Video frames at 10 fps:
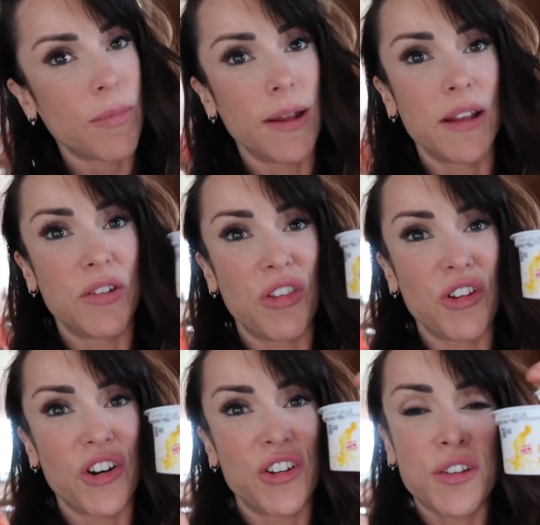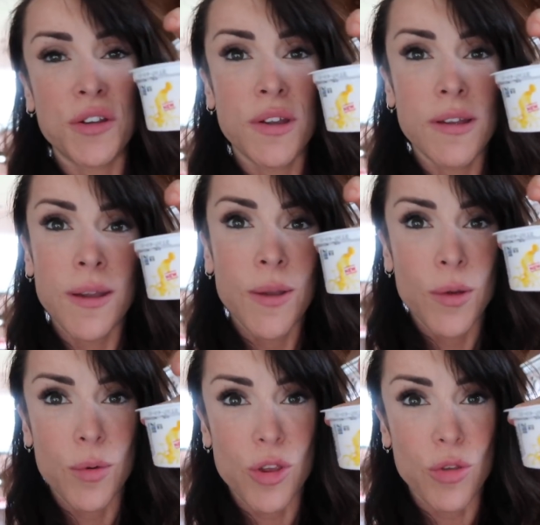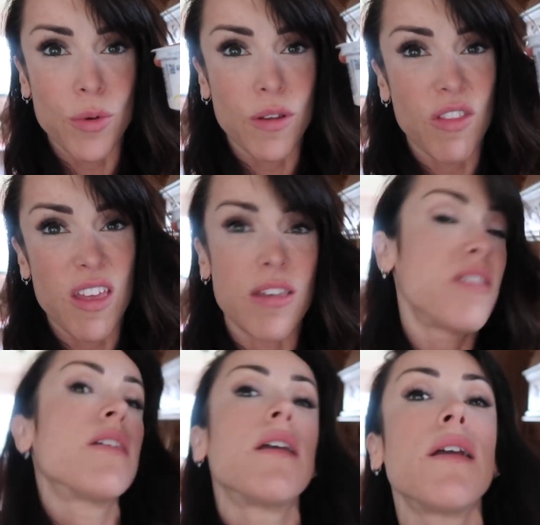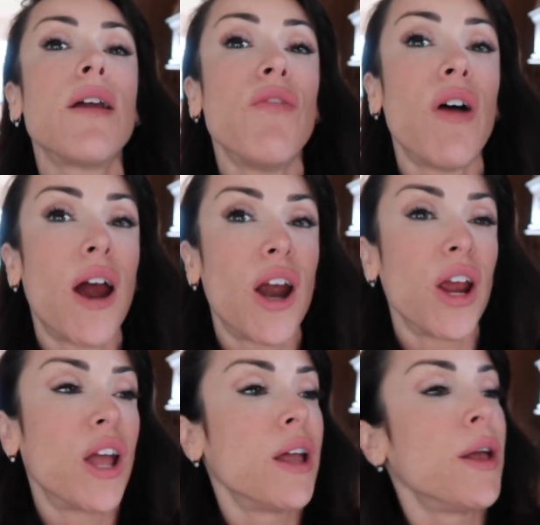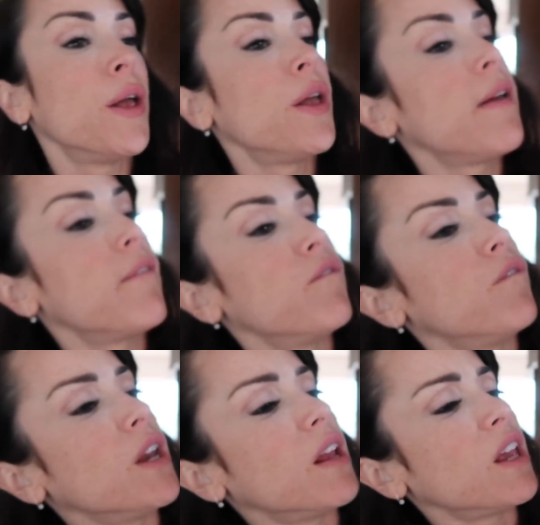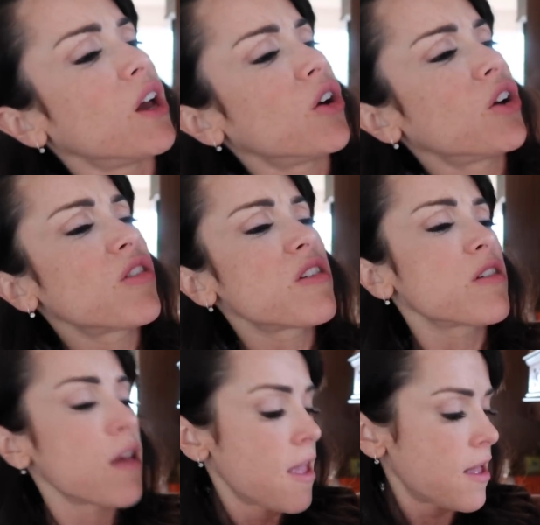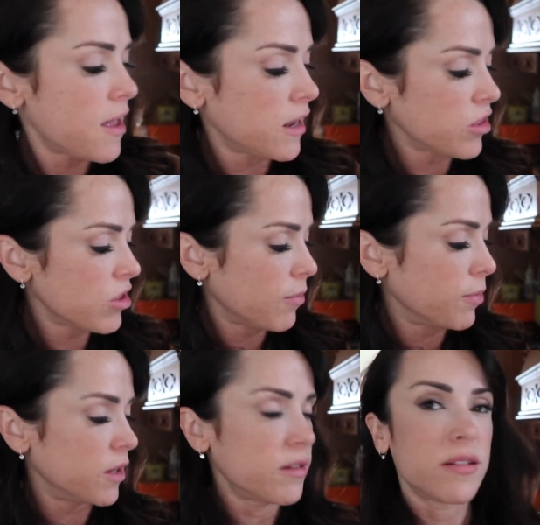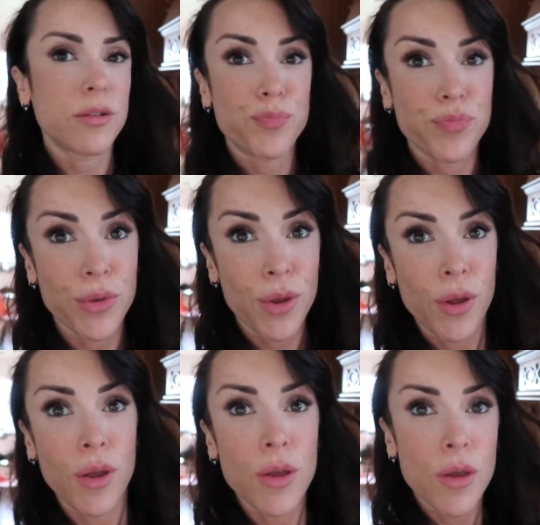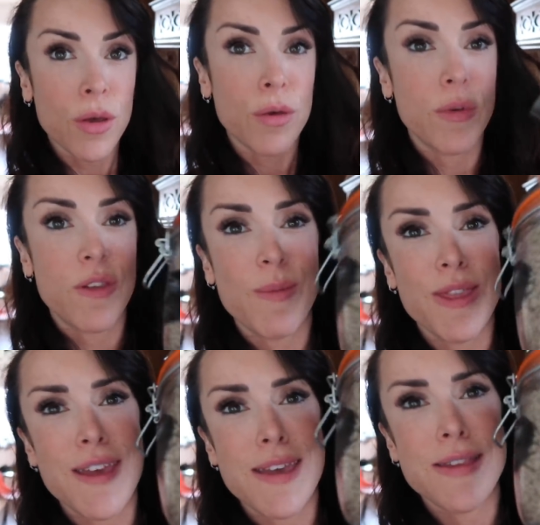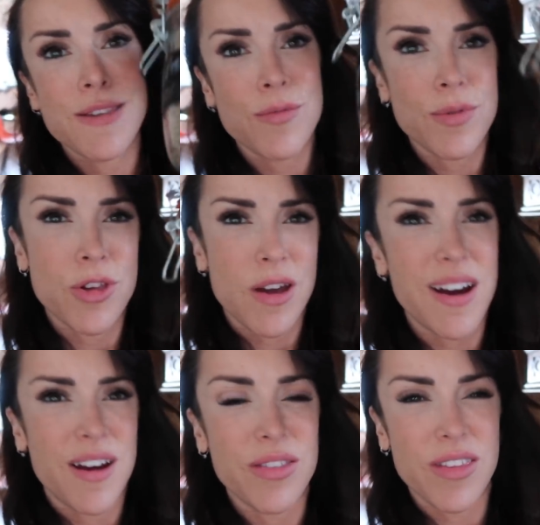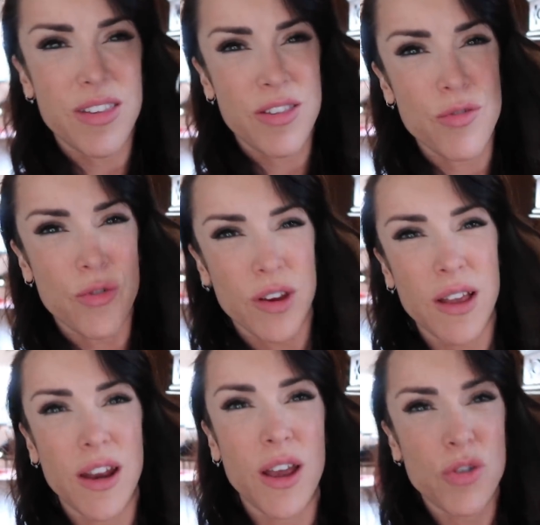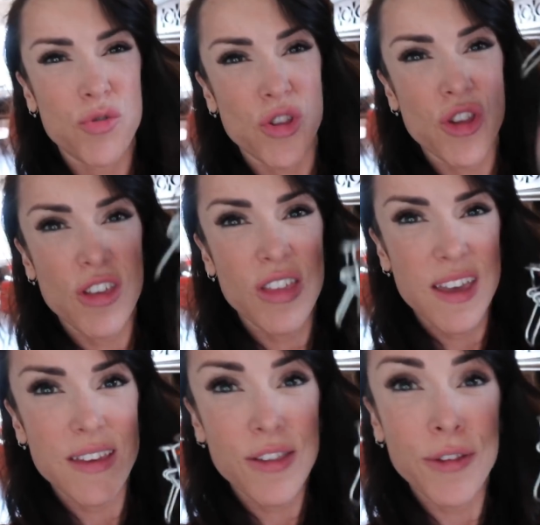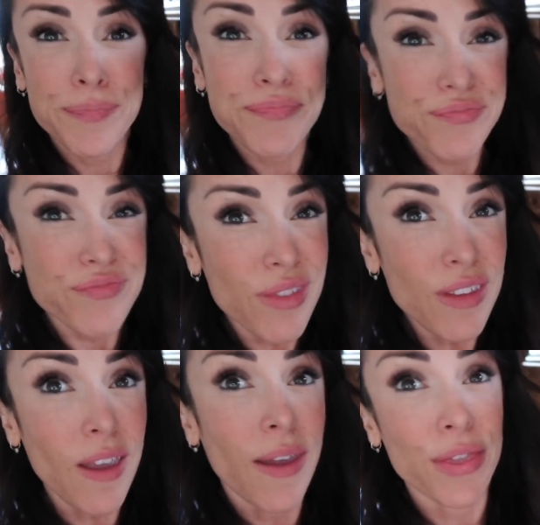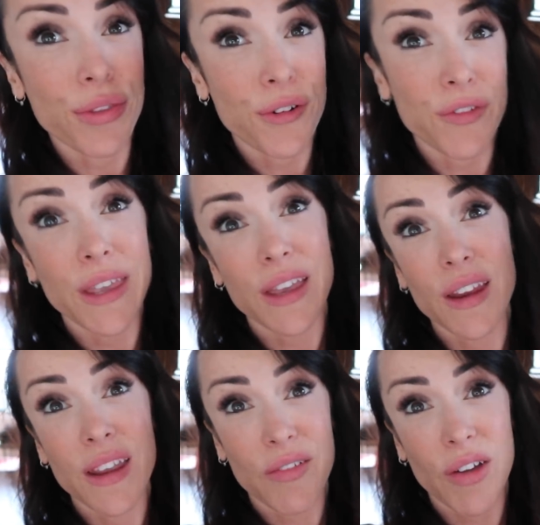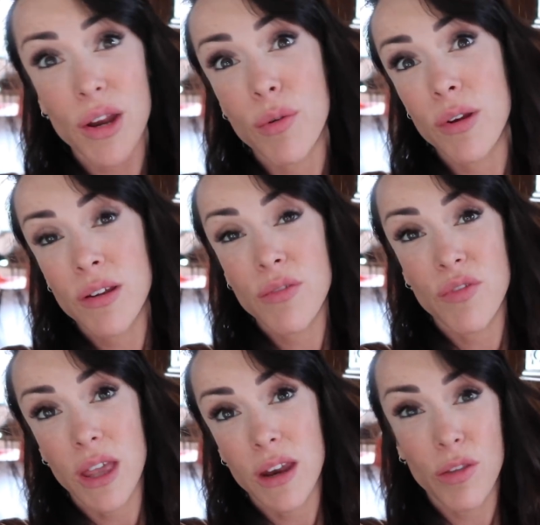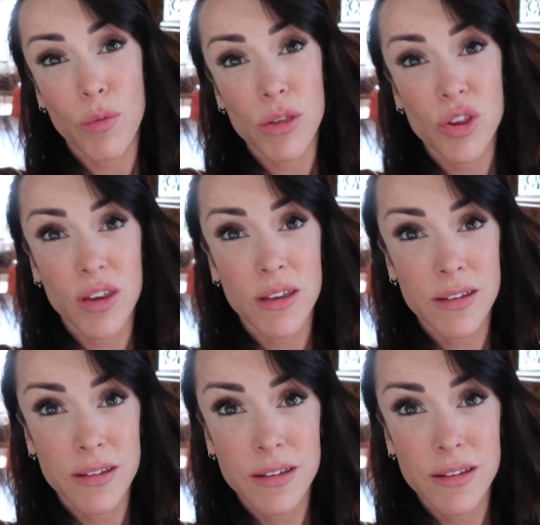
my little dessert, which is one of these Kvarg vanilla yogurts. And I top it with some of these, which are sucre and kind of crunchy things. And they're vegan, if anyone vegan is watching.